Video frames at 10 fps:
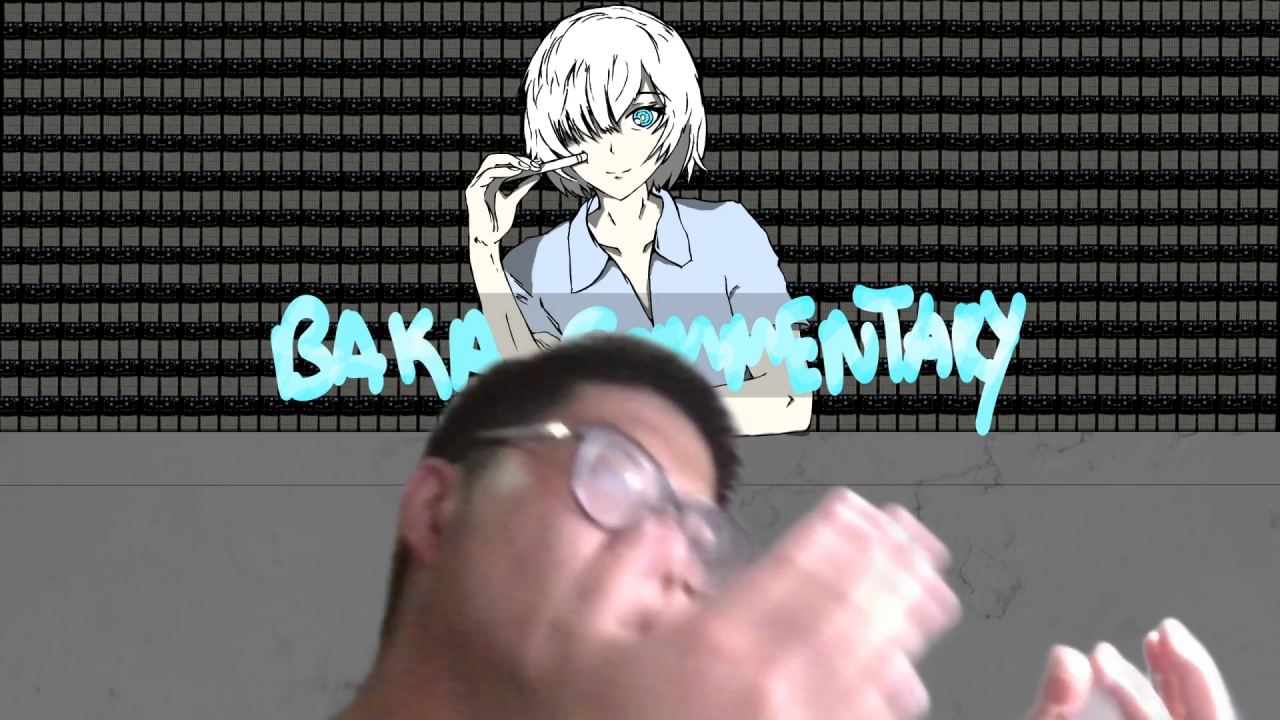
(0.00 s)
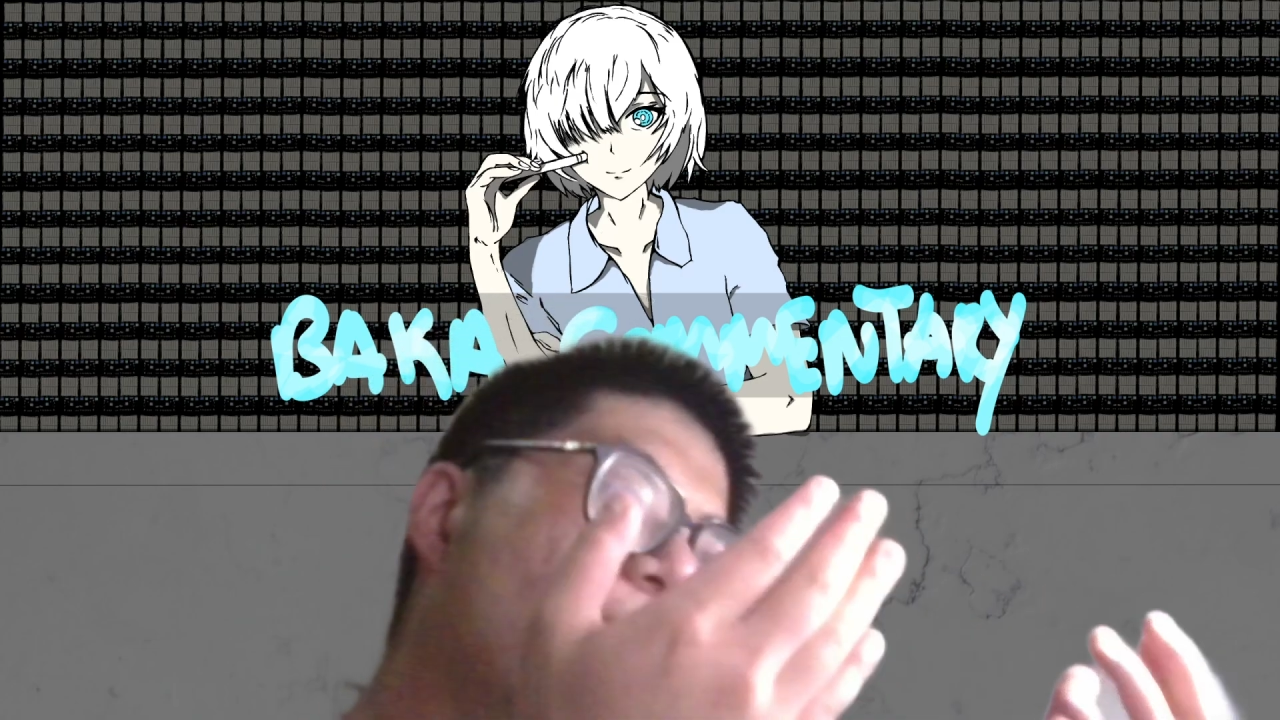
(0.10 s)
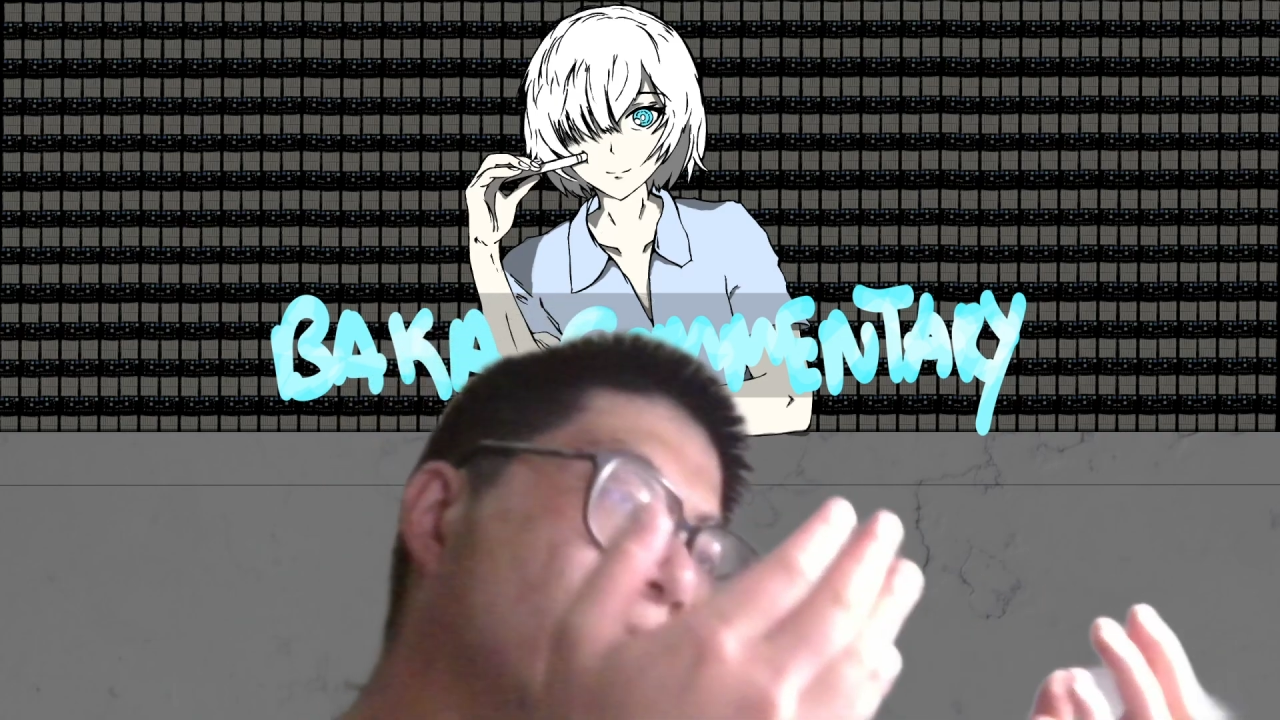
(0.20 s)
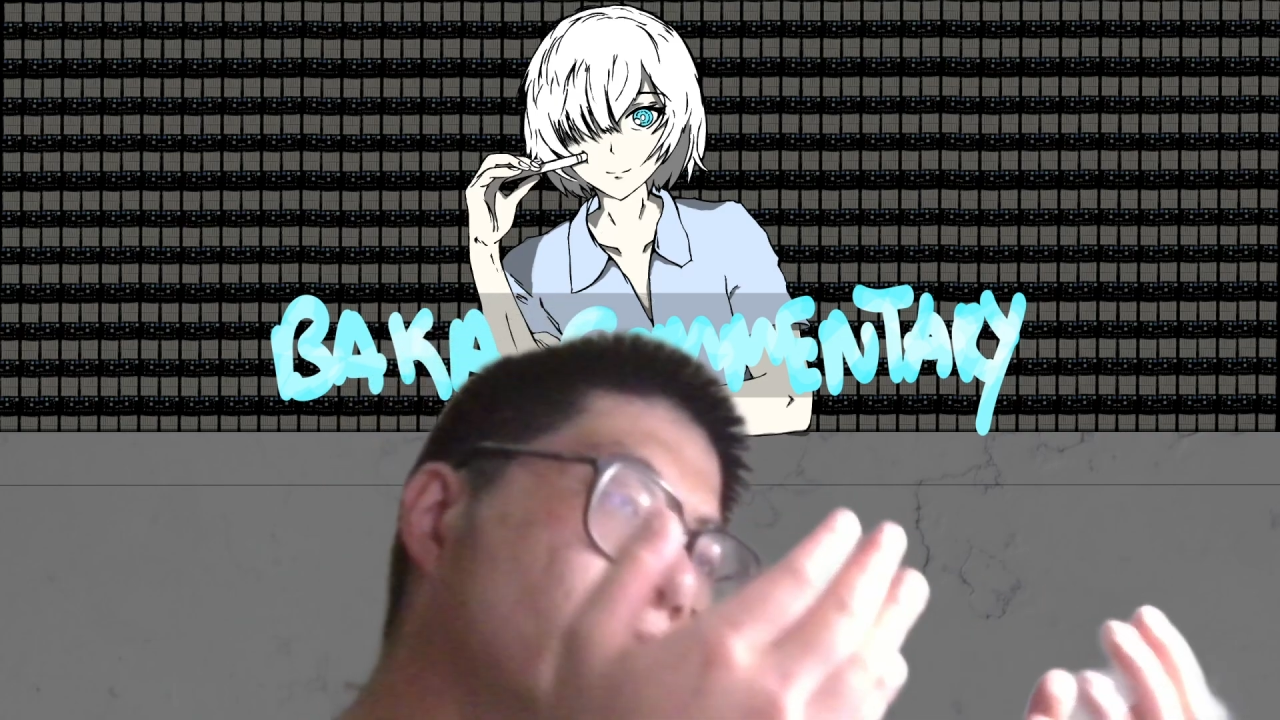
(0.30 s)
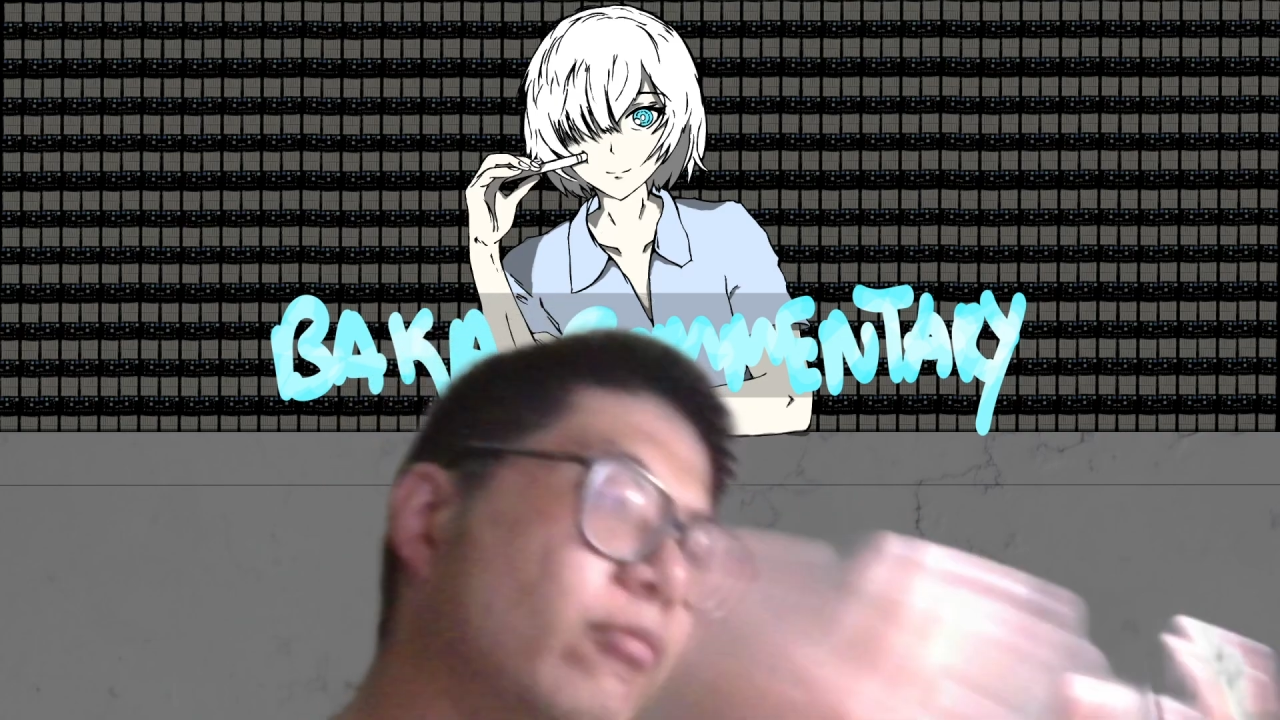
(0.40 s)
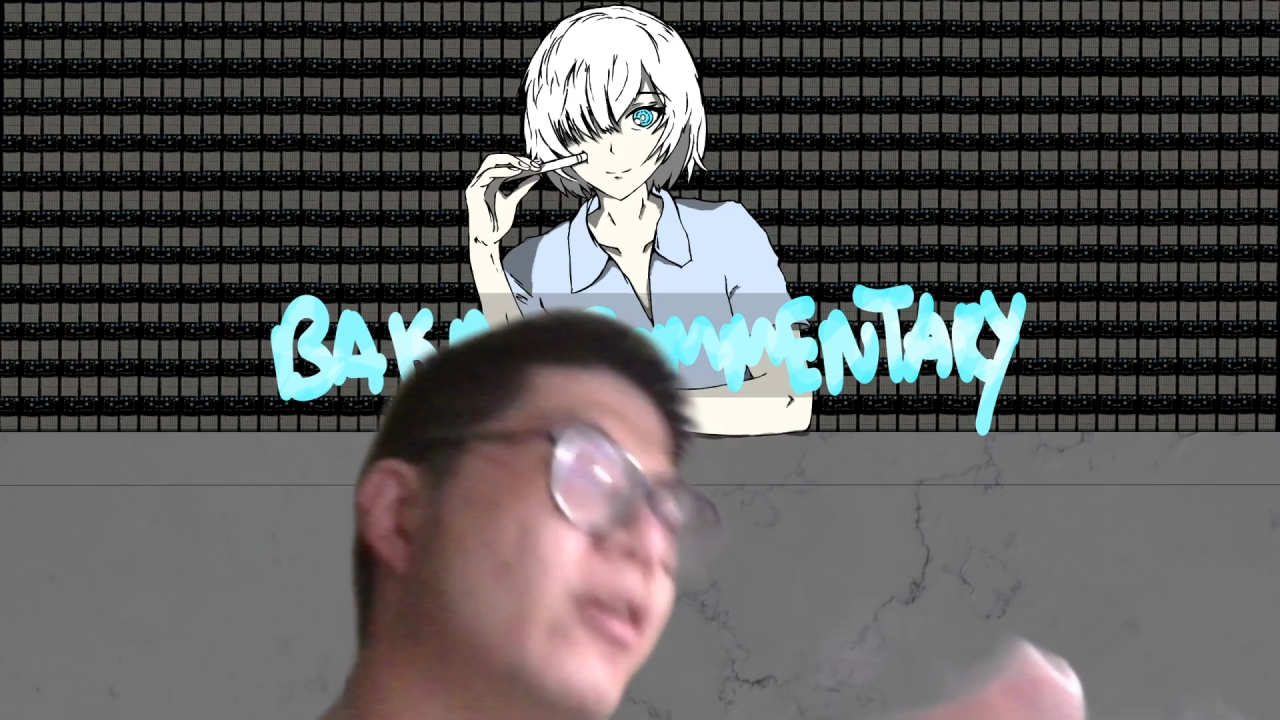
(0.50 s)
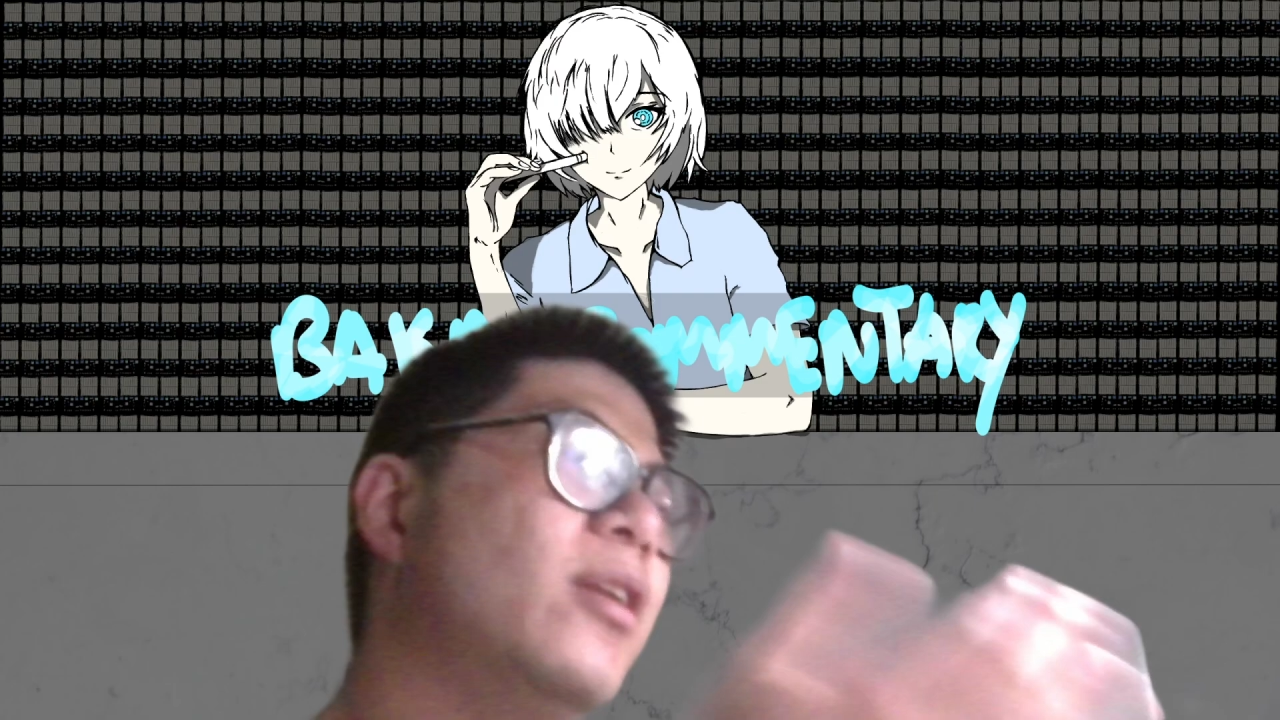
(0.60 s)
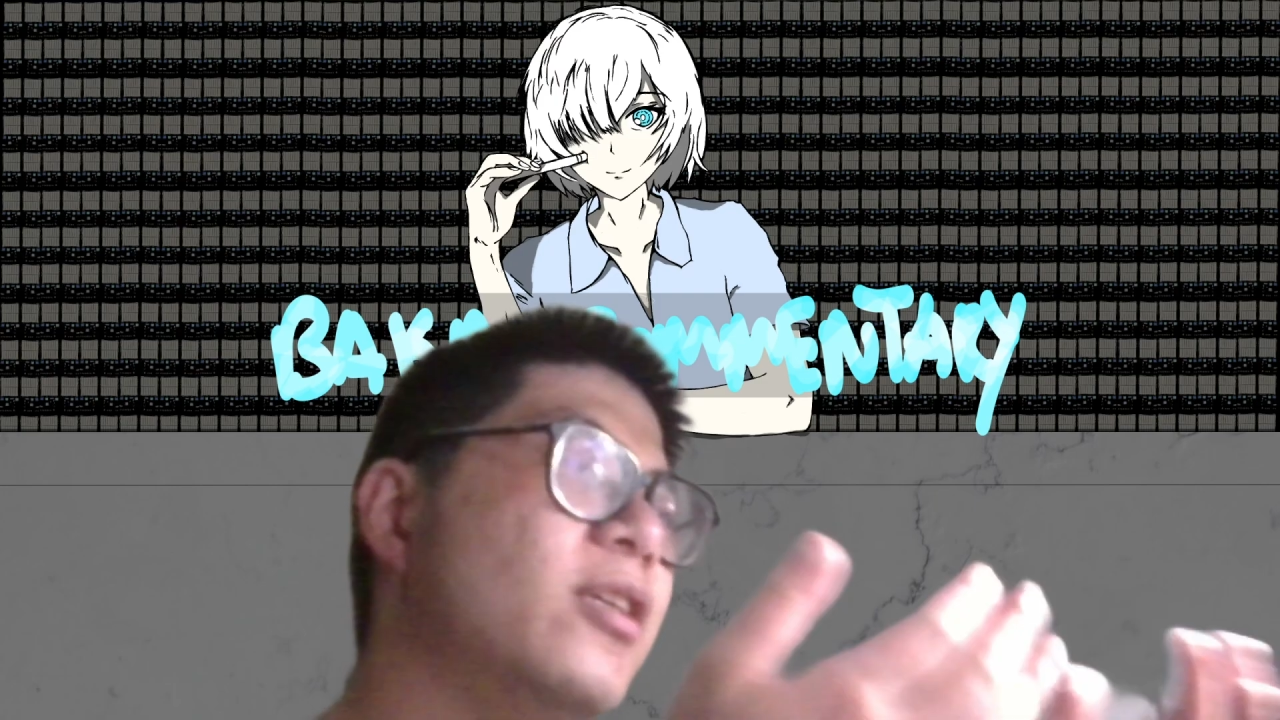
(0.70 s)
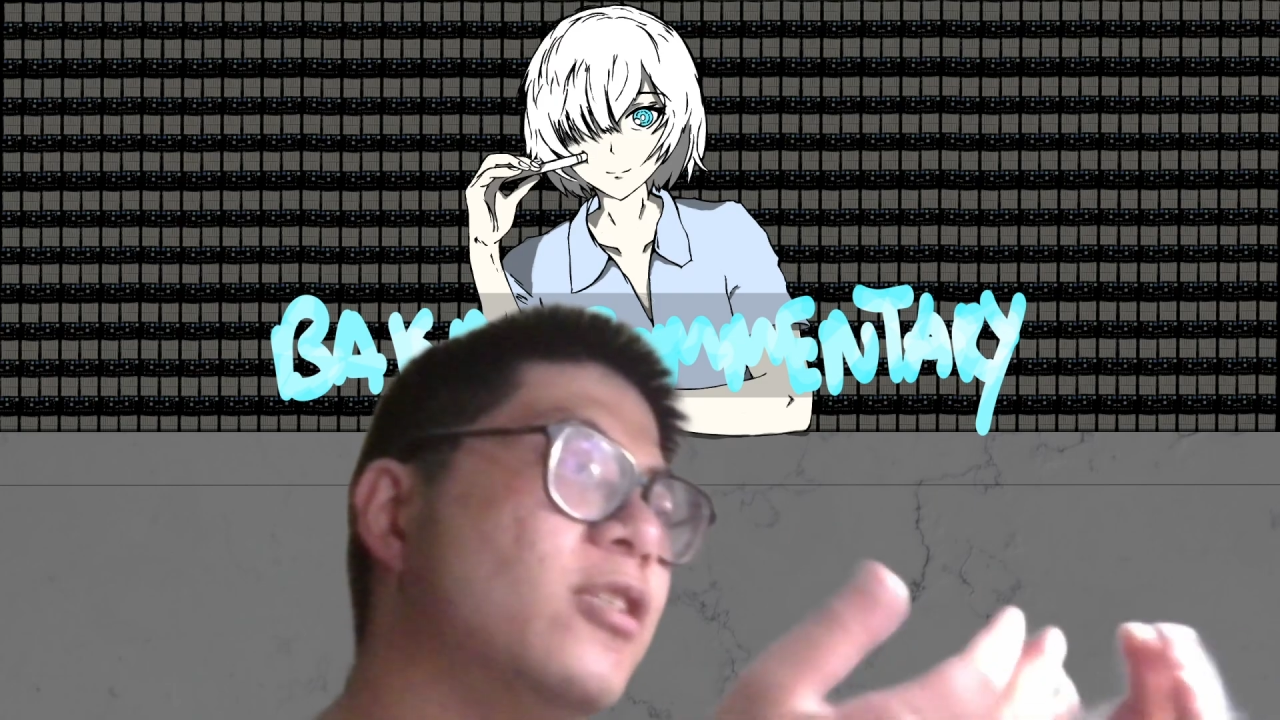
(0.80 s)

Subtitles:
and really